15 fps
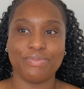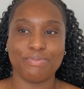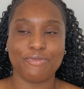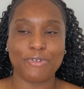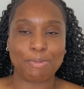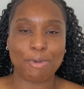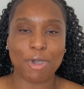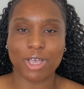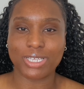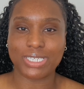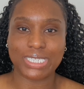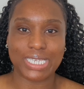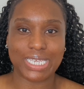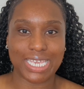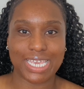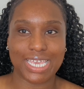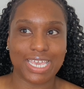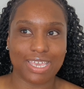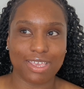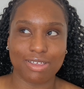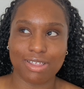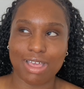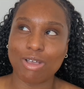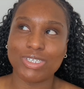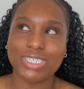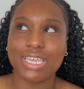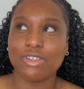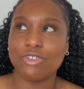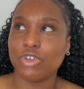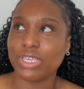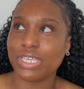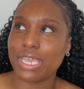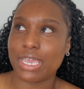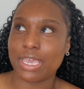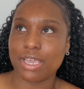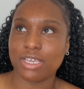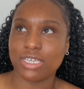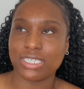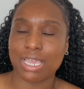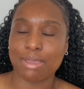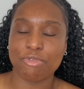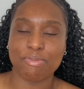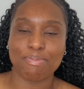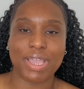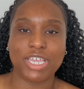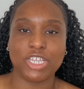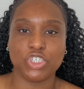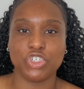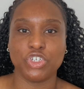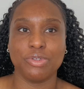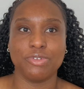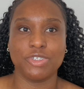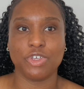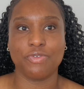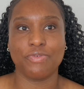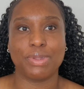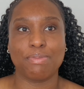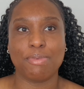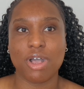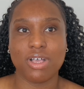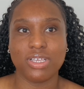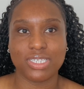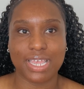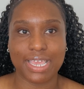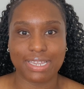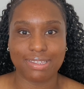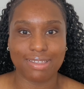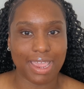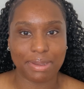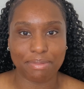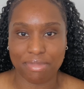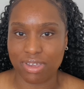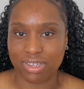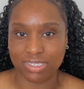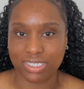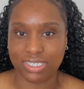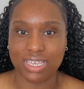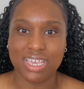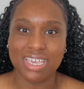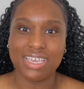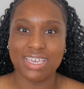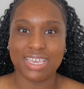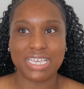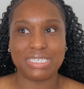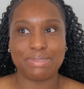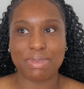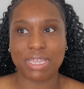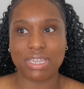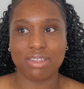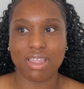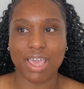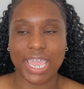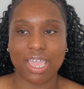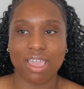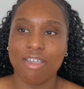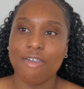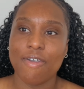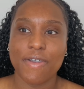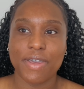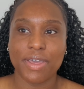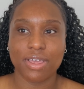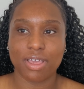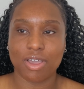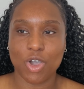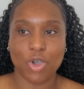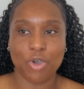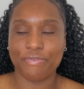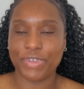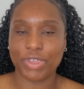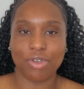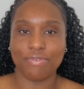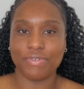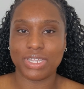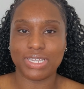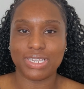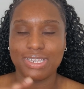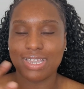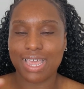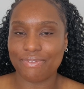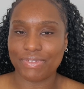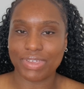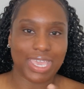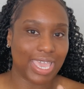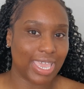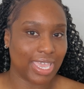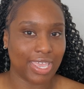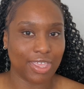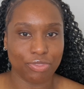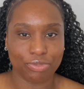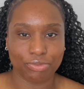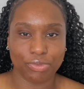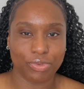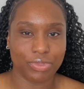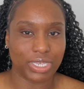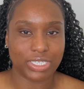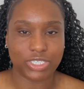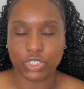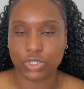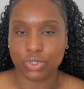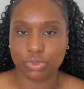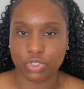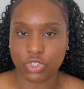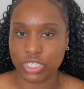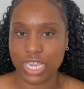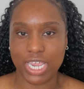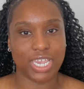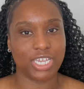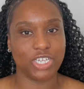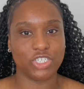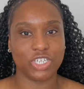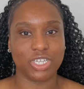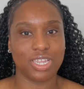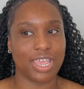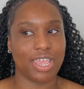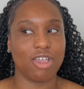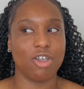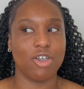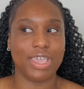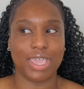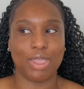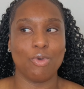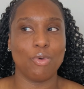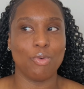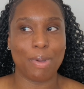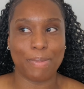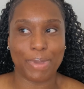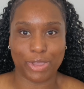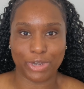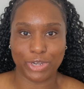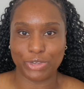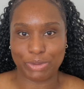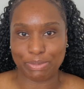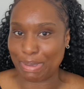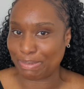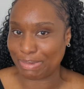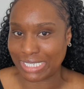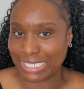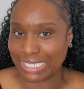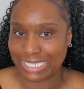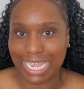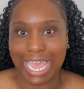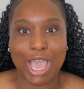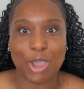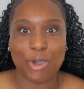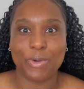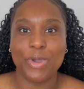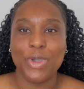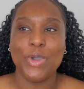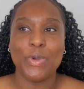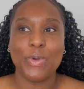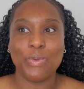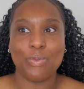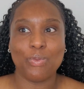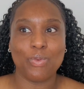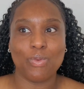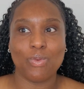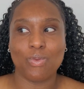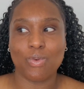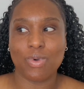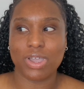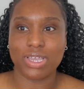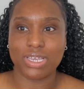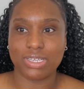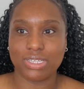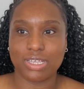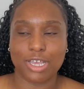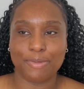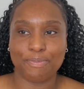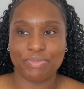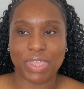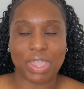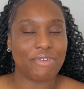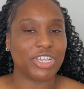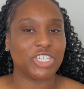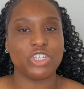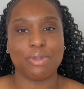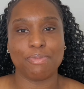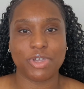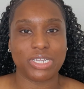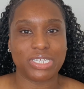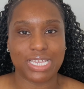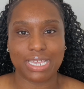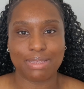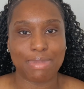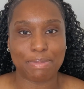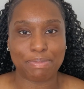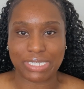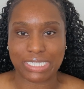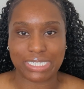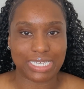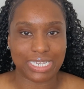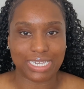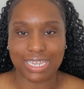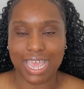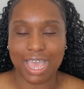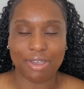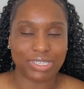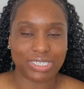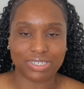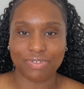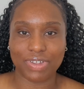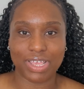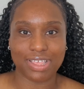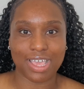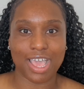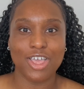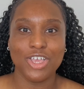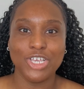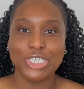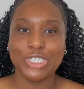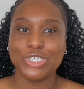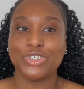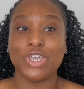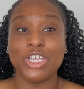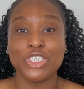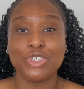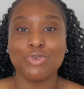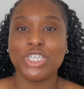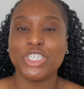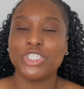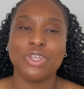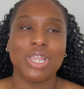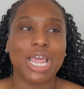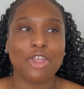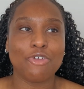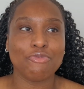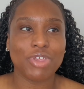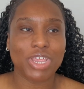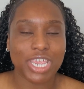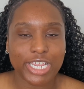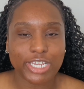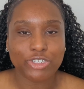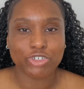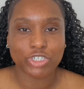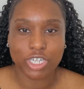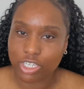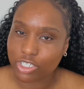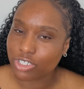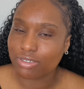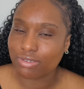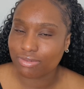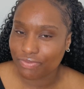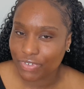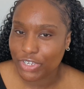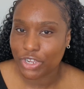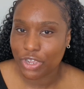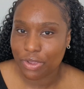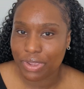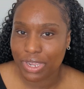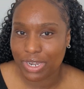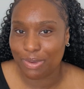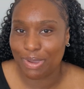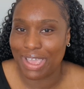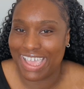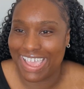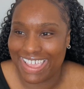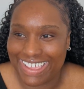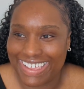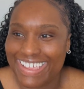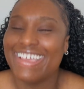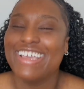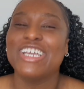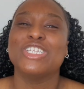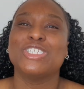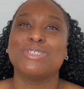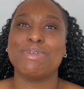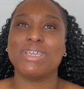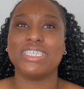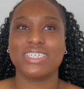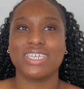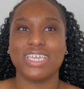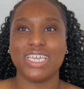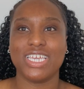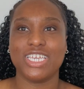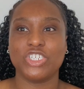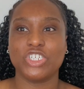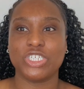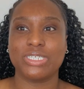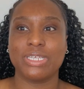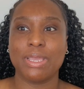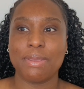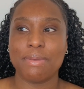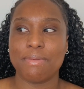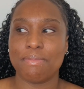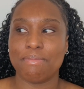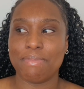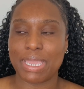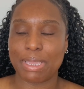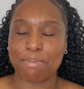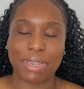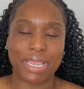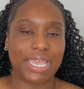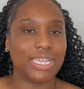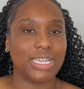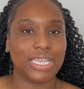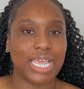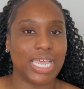for the past year, I'll say not year because I moved back in June, so for the past 9 months, it's been a whole thing of navigating through this huge change and okay, well, what am I going to do with my business now? What direction I'm going to take my business in now and stuff like that. So I just wanted to do a reintroduction video in a way to basically just make plain